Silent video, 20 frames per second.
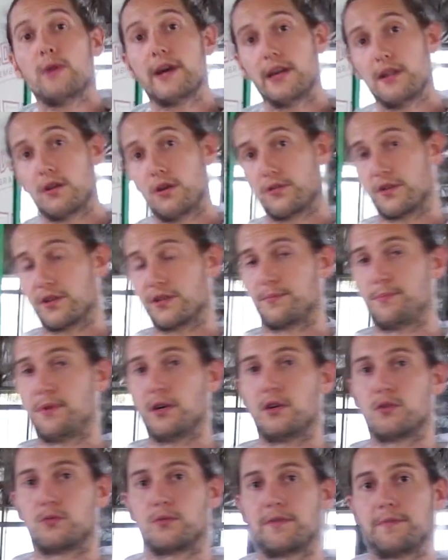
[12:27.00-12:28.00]
way along this
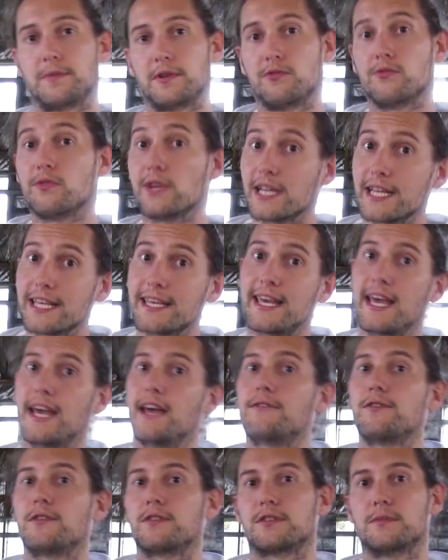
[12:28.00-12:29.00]
build, we've been really
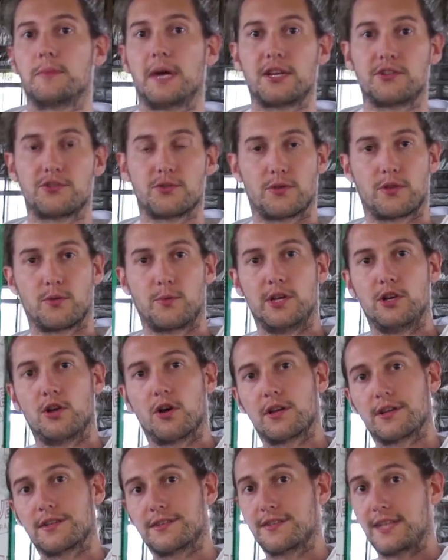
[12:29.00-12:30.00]
careful to make sure that we're
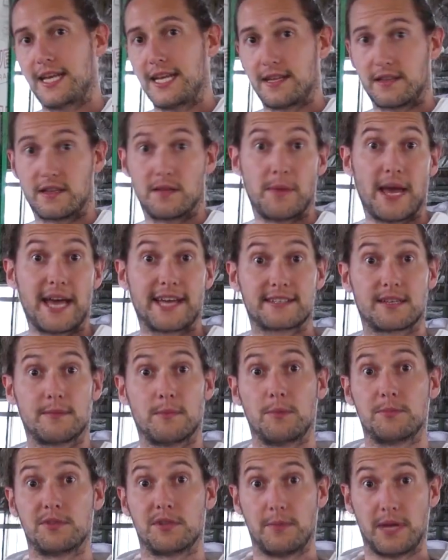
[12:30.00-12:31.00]
not exceeding the
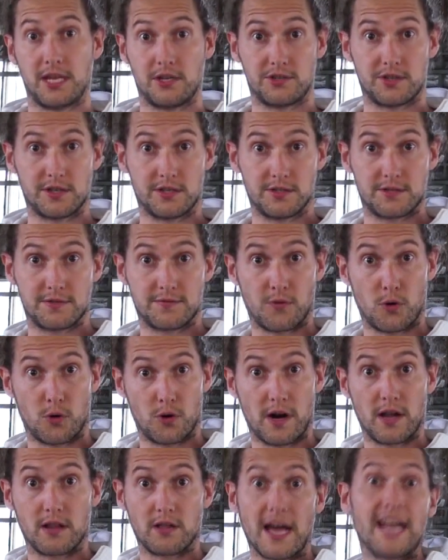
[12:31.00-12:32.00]
maximum dimensions
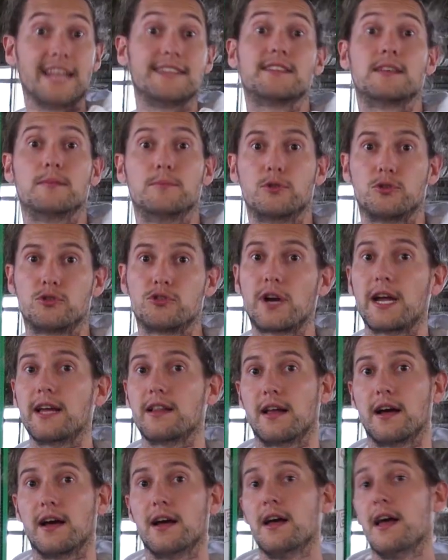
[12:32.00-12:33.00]
for a light simple
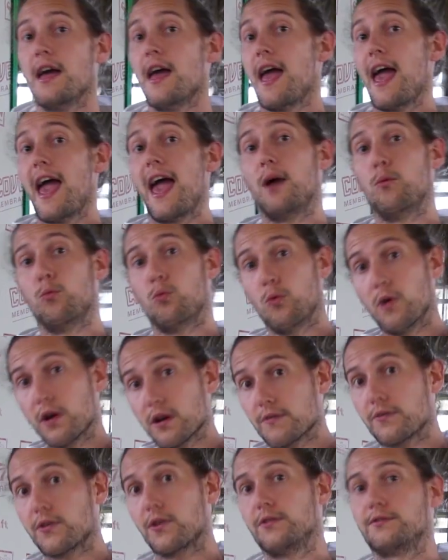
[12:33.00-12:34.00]
trailer. And
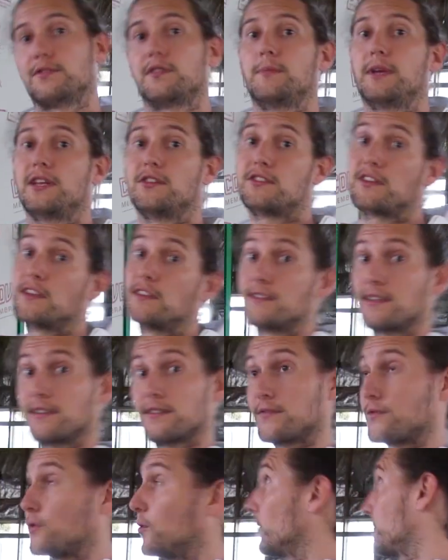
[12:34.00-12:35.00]
one of those dimensions
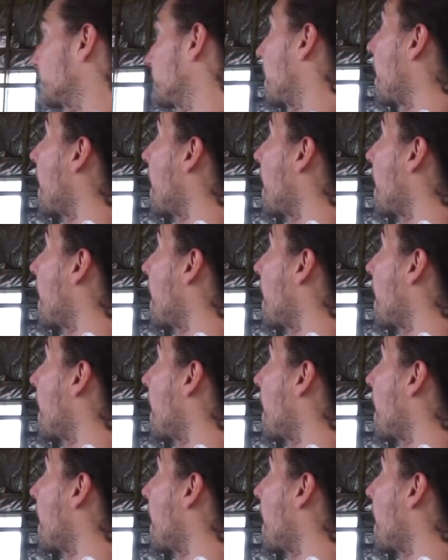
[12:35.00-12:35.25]
is of course the